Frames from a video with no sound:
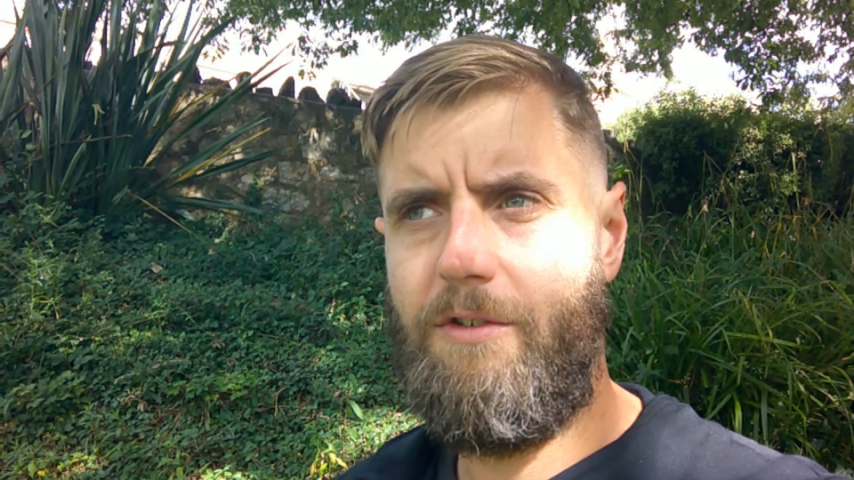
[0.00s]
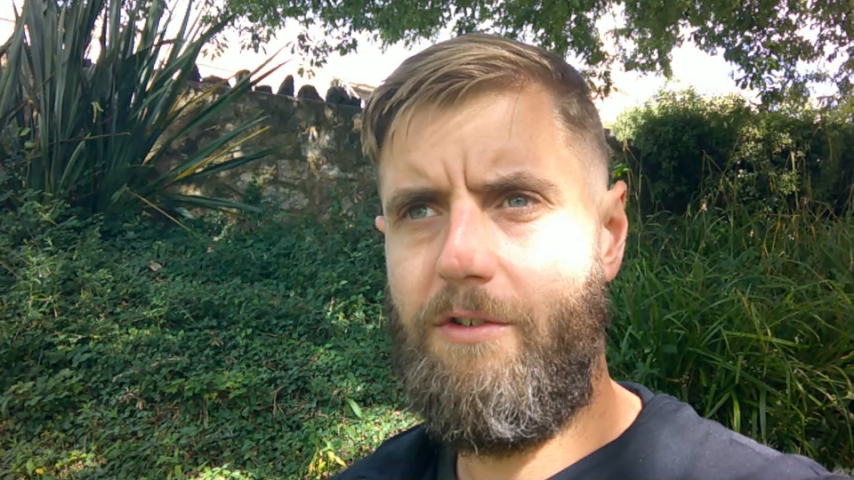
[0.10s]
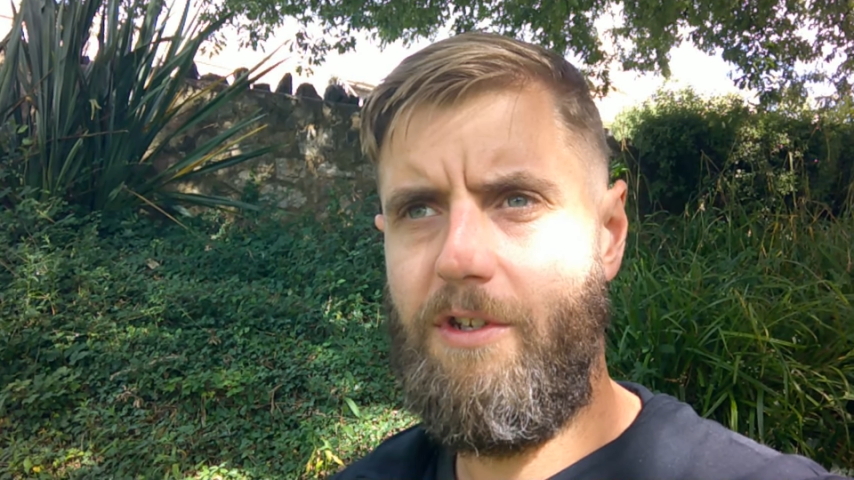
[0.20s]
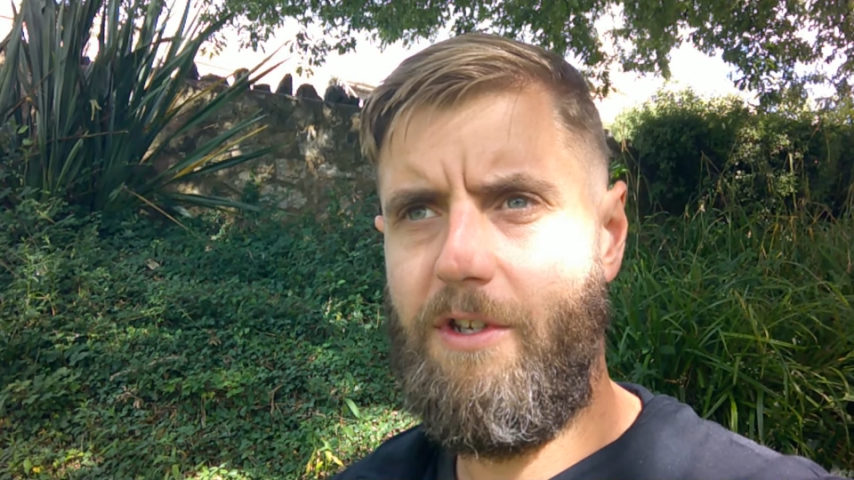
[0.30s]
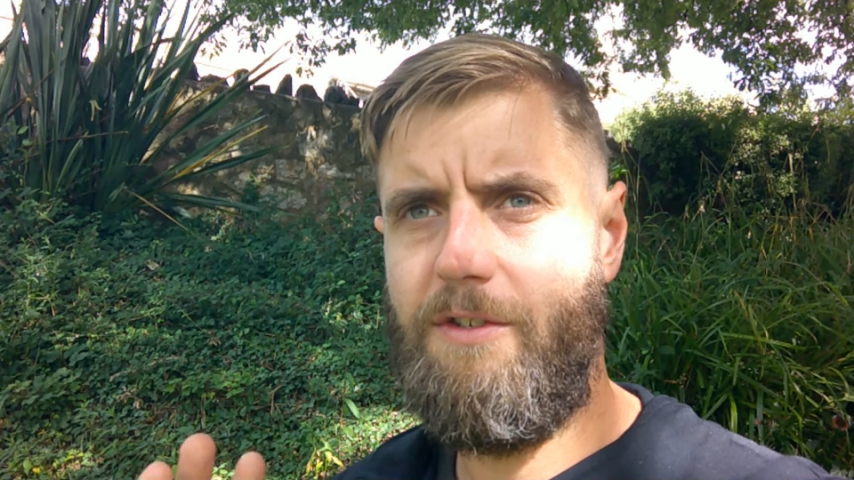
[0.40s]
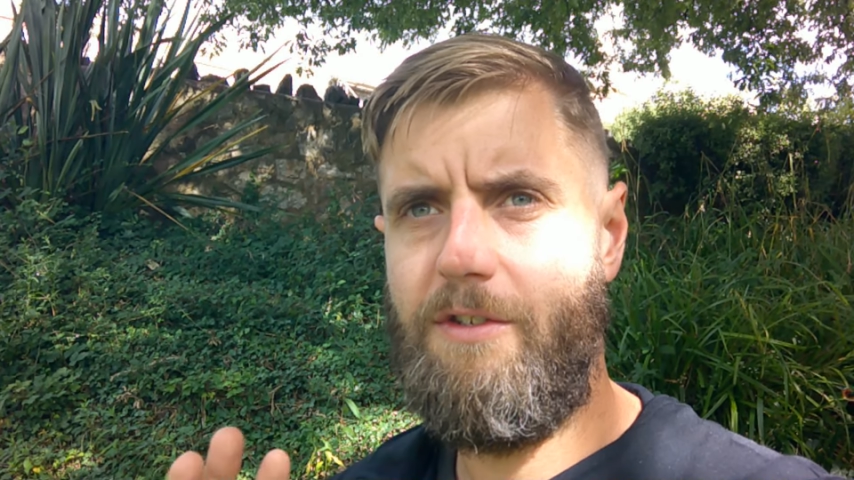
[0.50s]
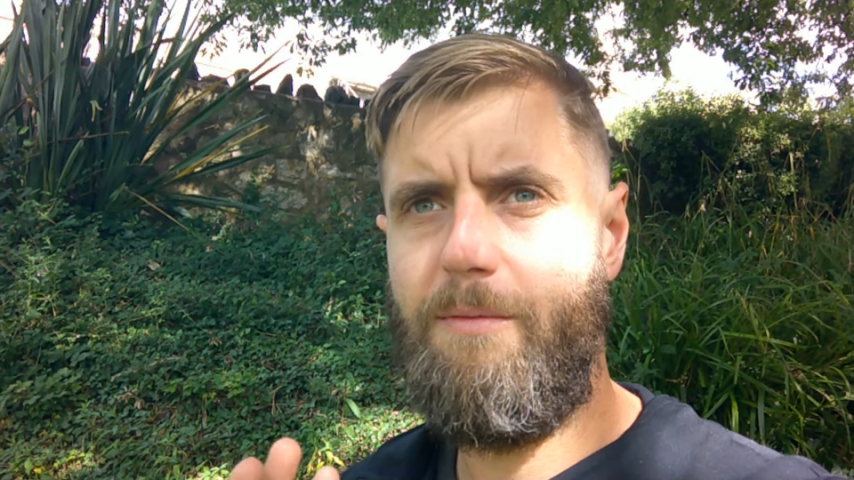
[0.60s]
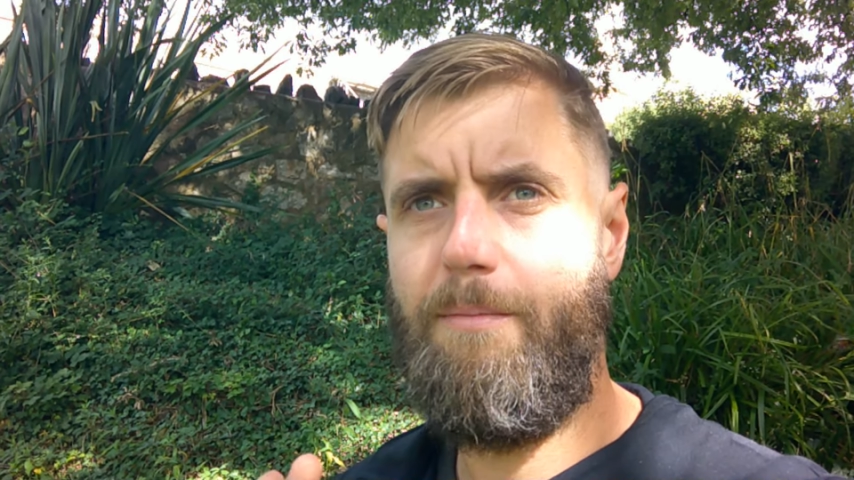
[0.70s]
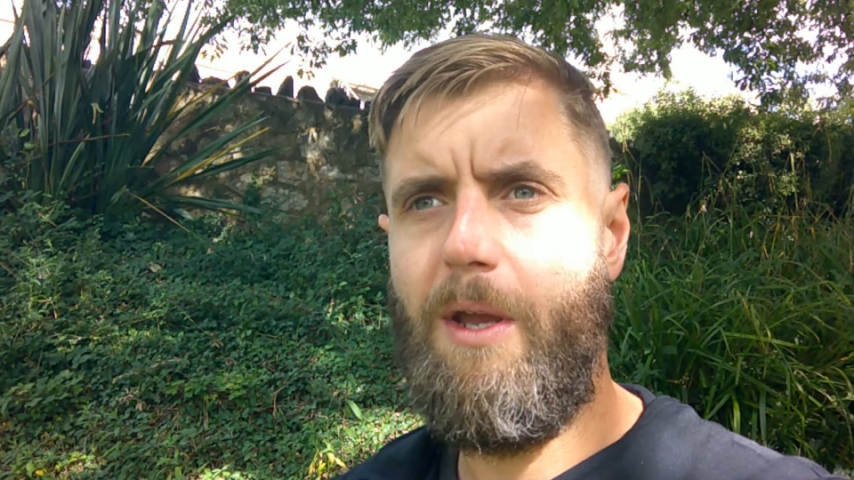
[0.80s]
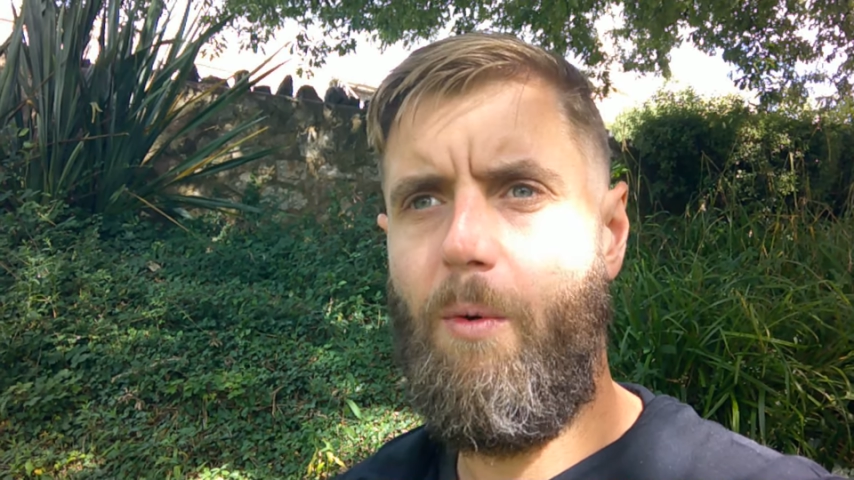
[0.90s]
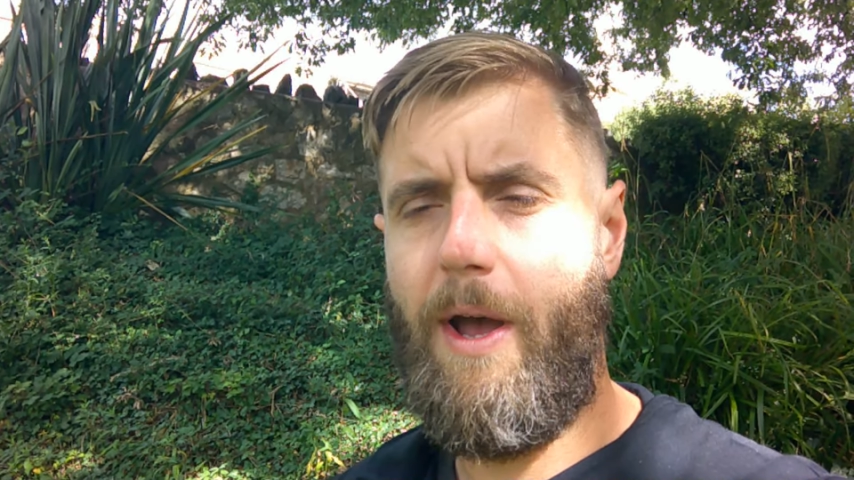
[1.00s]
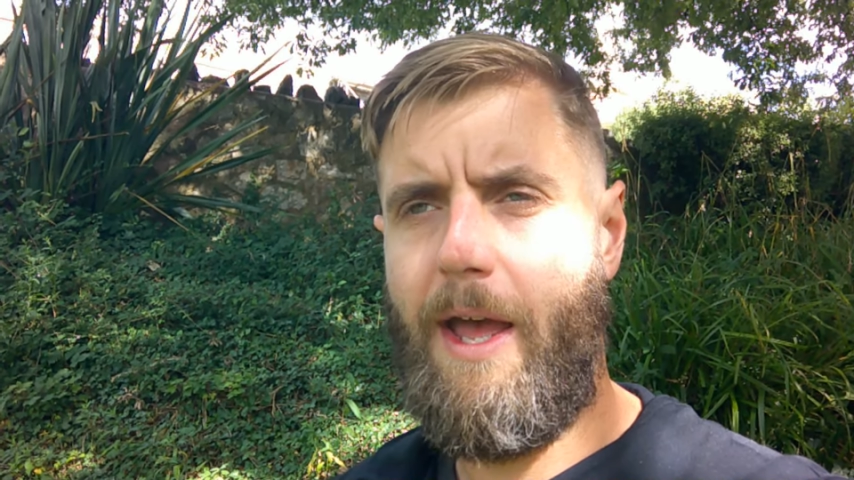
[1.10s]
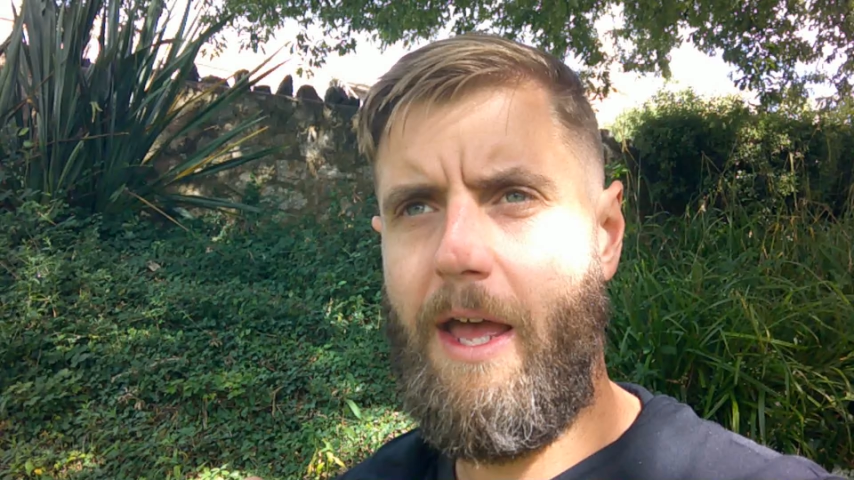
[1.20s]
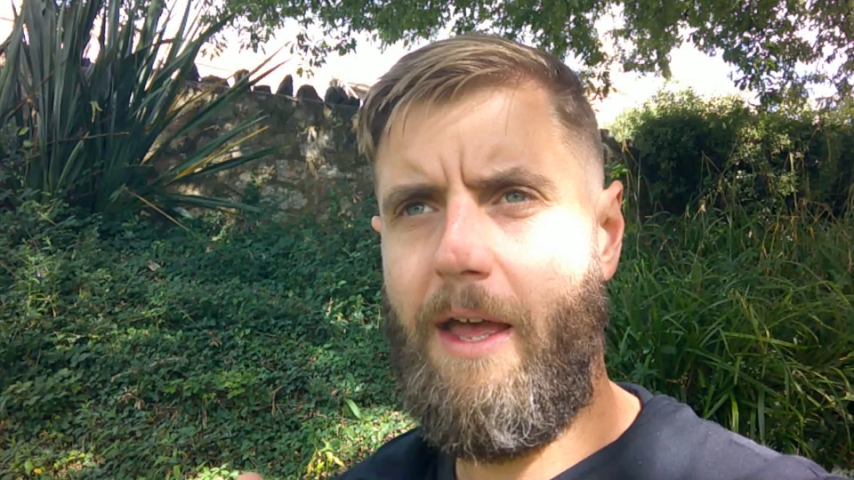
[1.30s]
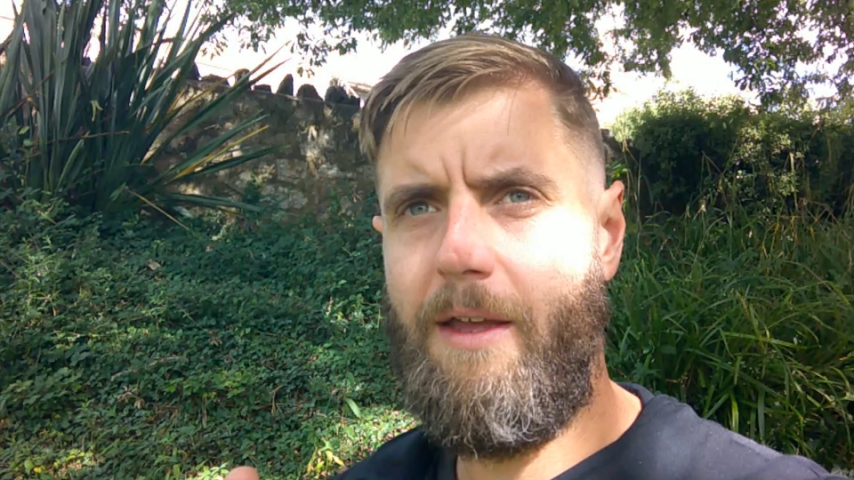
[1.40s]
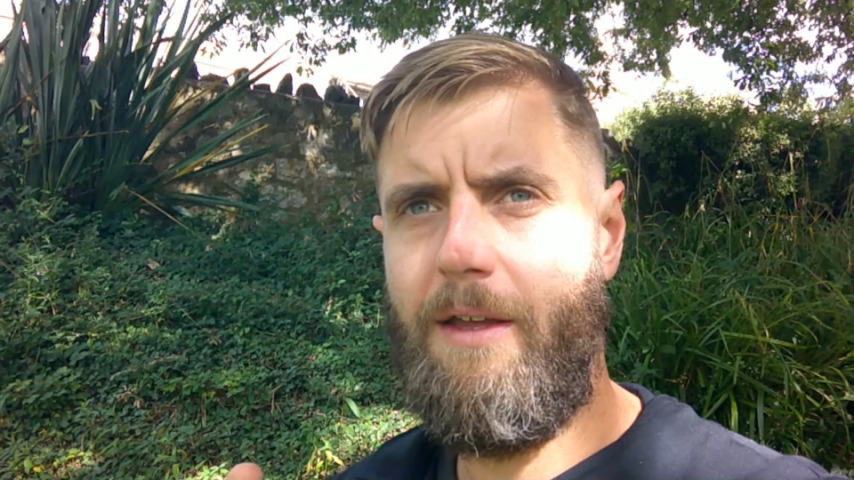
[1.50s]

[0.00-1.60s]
Just be aware